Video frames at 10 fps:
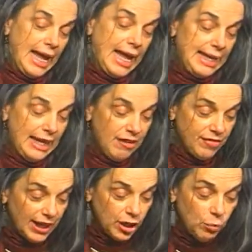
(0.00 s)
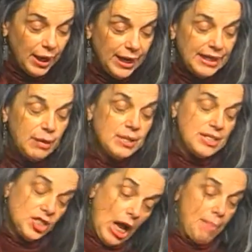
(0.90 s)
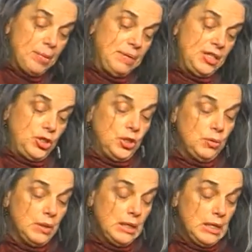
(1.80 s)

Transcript: and if I could wait, he would shop a bit too.